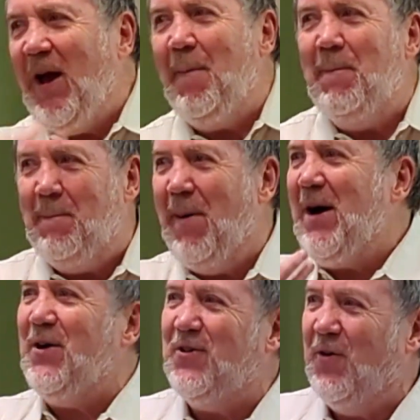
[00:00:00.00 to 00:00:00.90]
out
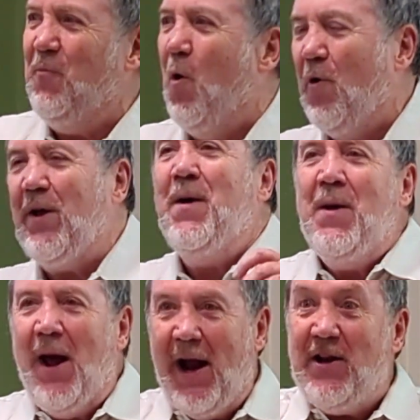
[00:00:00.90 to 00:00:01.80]
buckets of water,
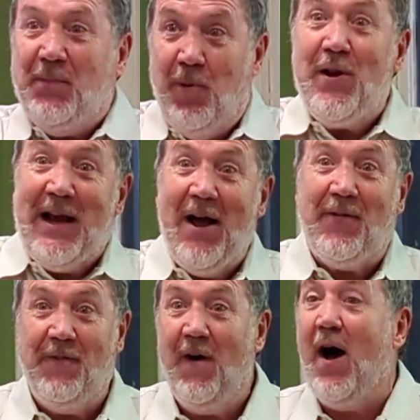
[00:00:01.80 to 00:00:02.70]
and he's putting out
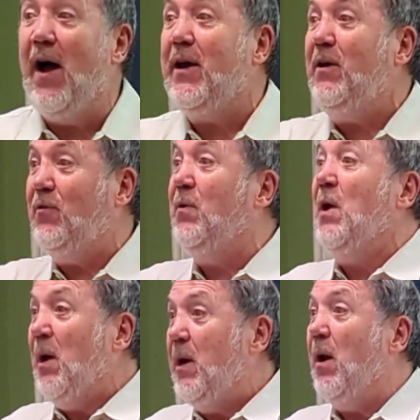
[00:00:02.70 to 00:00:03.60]
the fire. He's, you